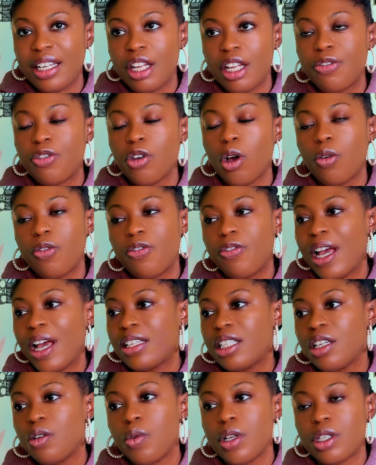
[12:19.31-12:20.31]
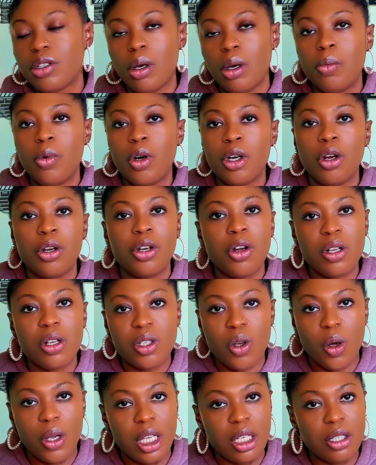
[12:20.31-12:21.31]
If you're fighting with someone or not
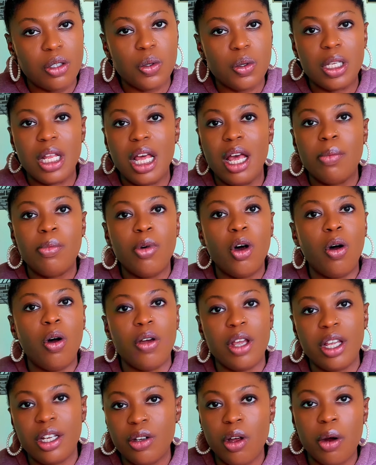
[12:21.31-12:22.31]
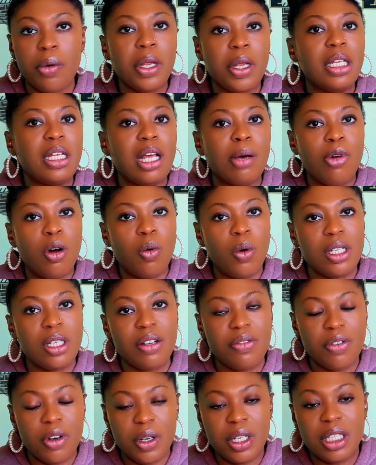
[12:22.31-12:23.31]
talking to them or ignoring them or
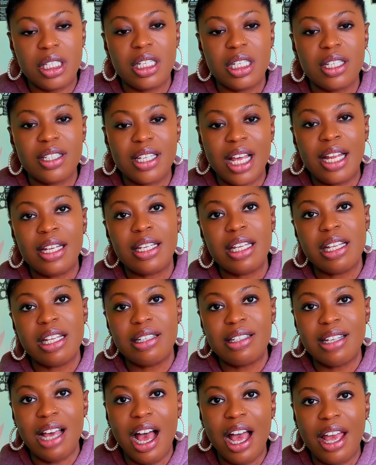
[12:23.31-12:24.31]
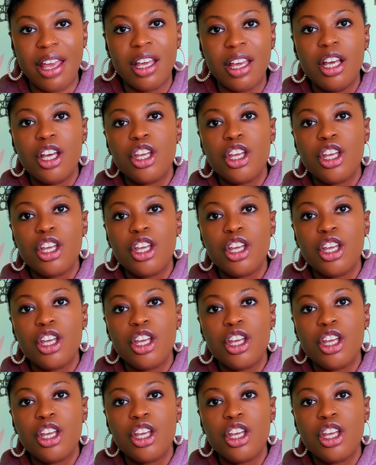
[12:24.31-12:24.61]
whatever it is and they die,